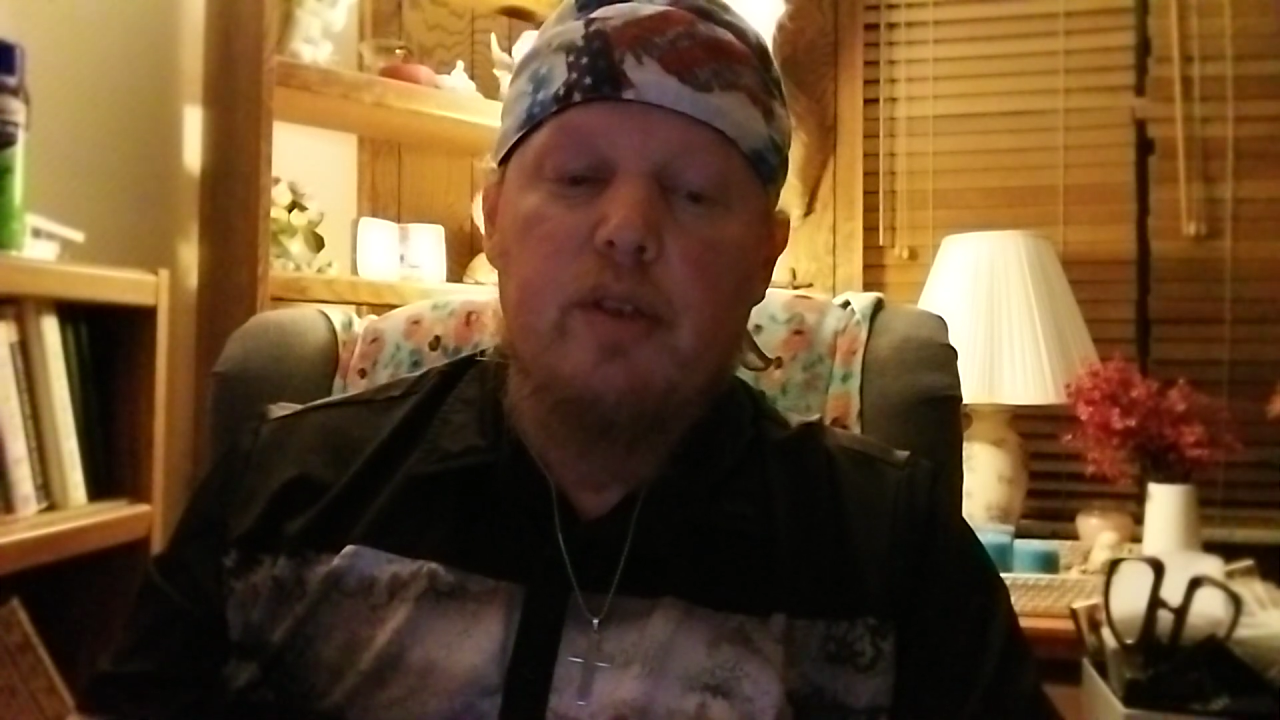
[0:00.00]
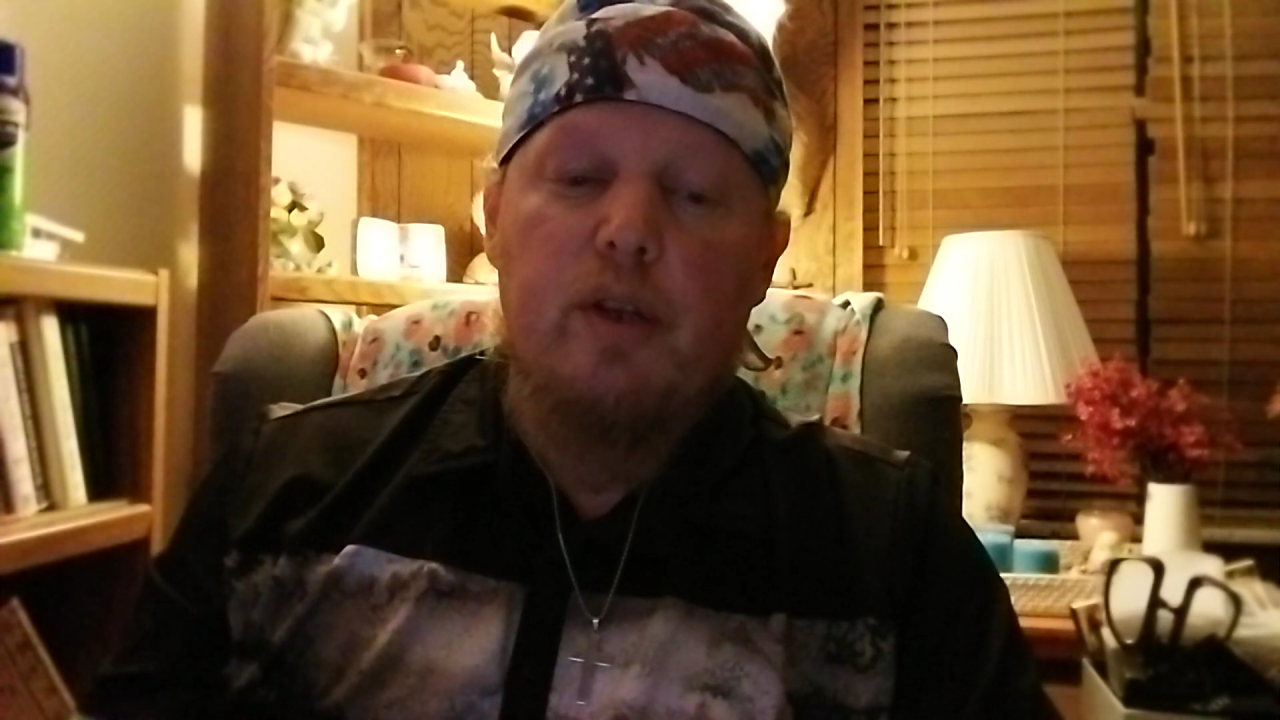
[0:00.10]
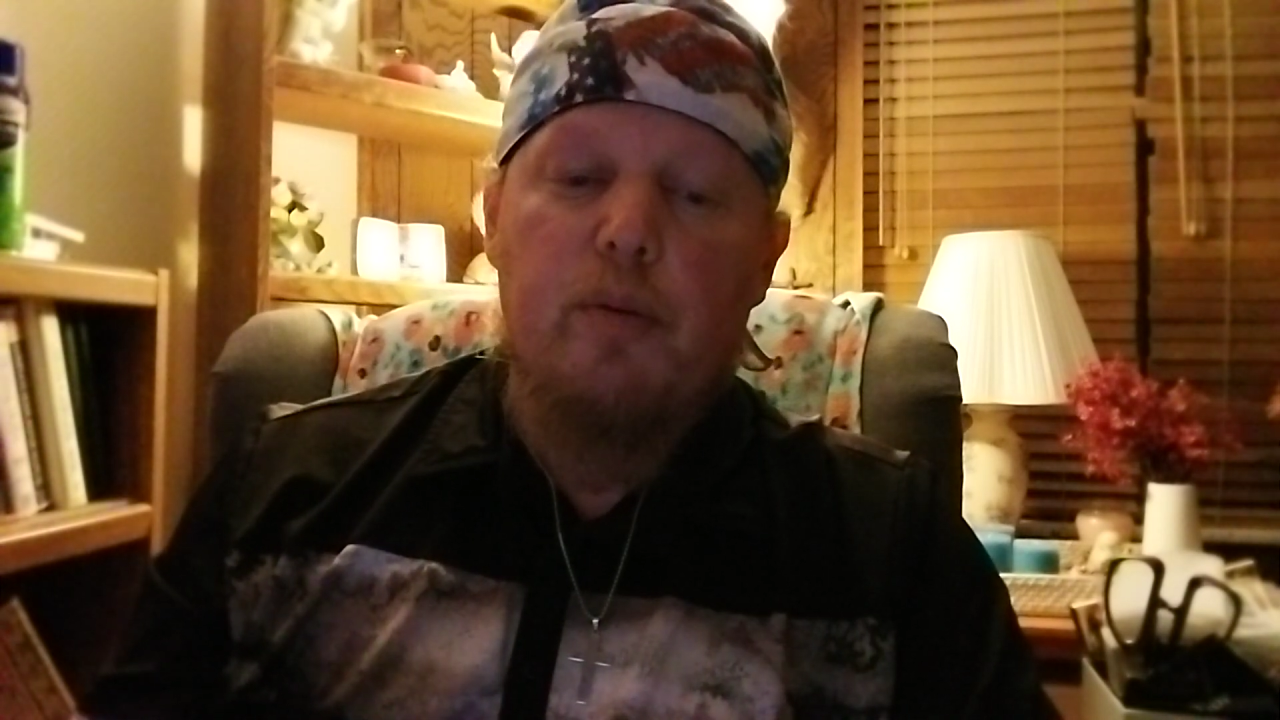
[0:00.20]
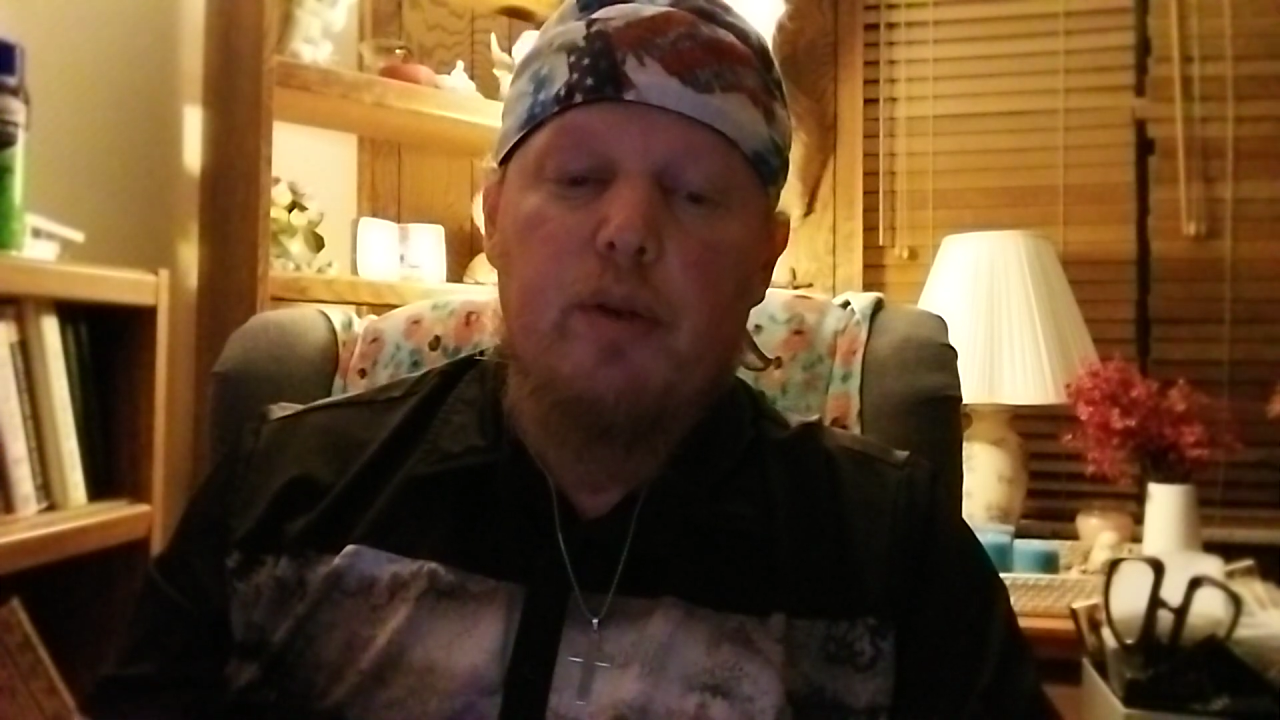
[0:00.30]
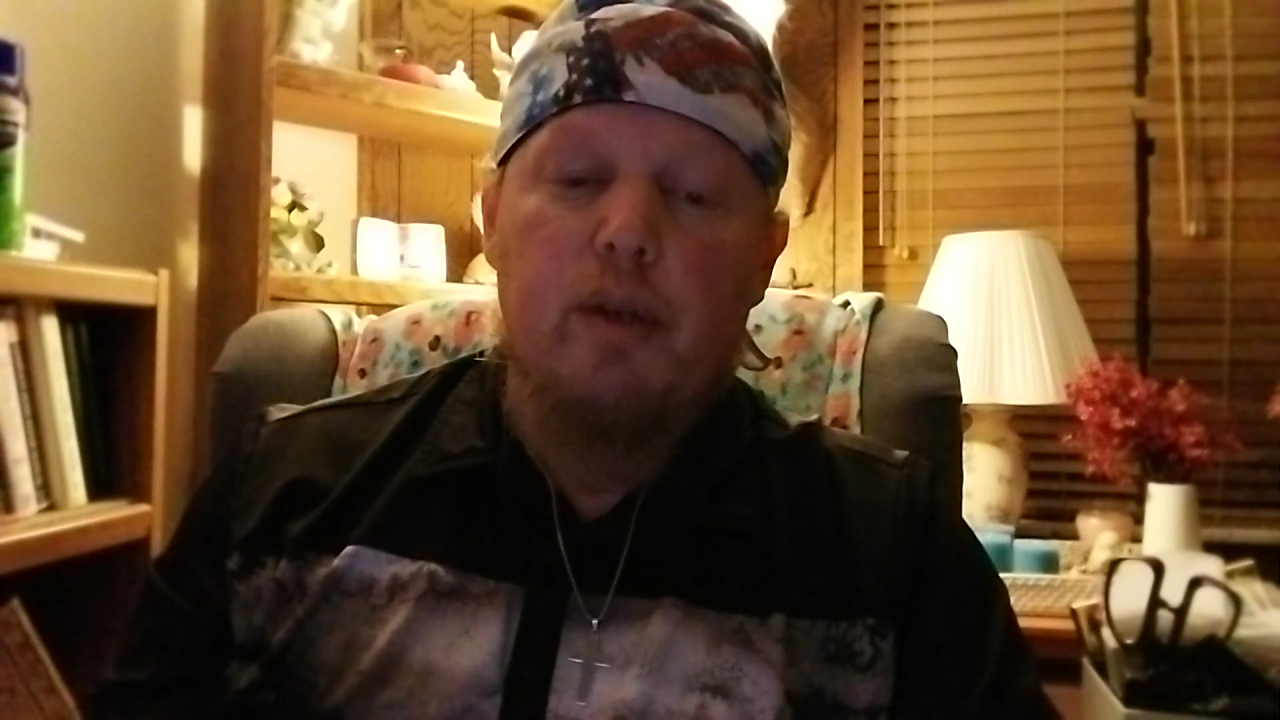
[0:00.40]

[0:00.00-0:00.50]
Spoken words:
that were